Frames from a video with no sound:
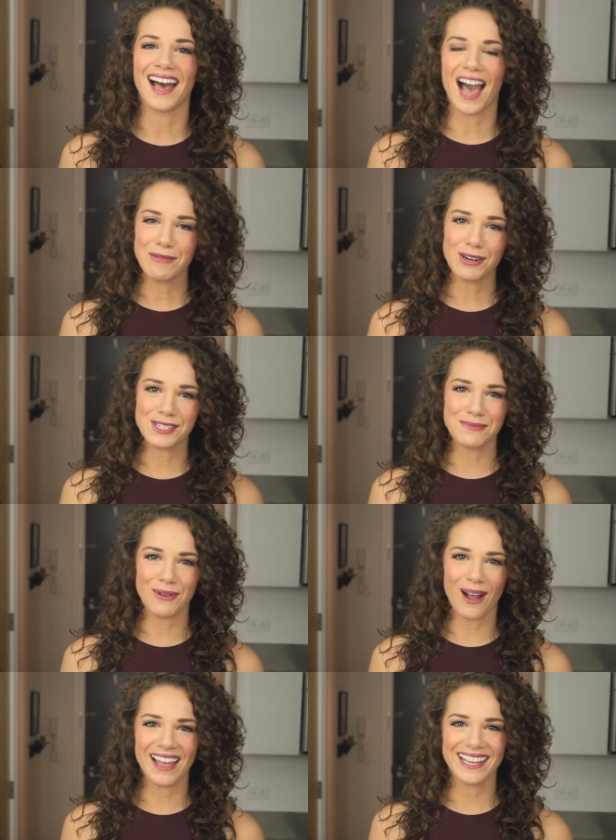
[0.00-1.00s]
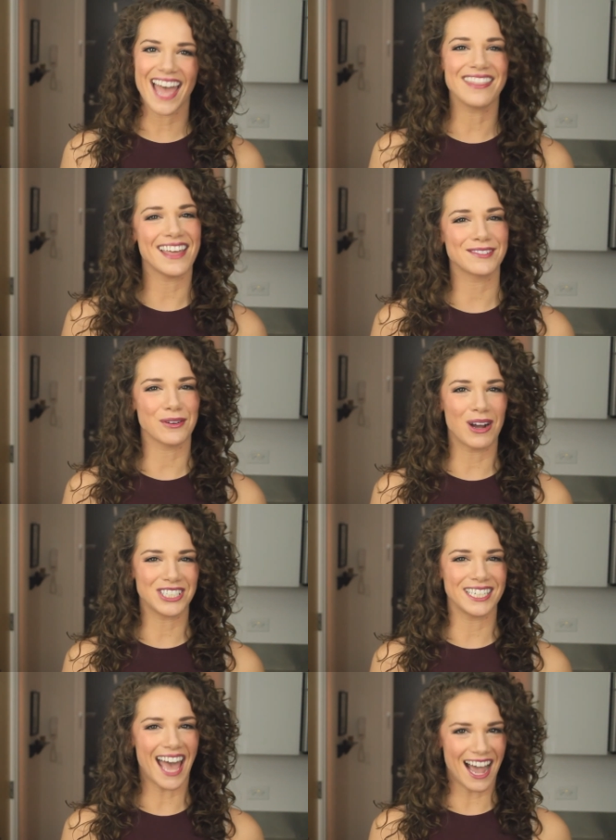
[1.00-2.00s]
I'm Kristin Brey, and thanks for
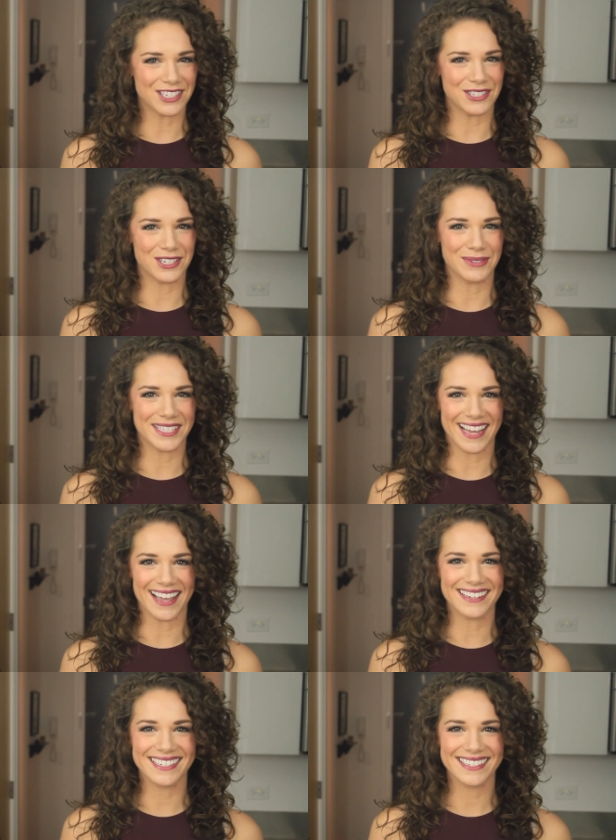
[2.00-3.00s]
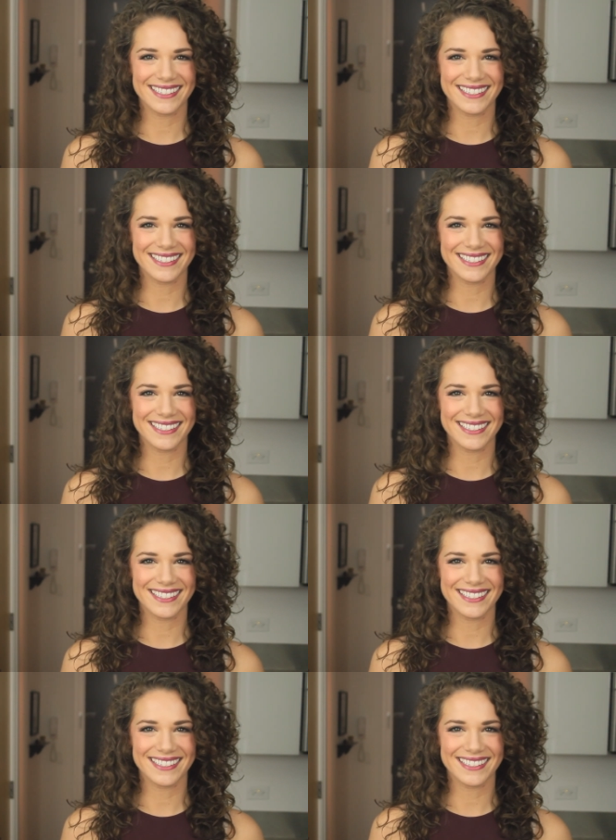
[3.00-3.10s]
watching Actions to Withstand.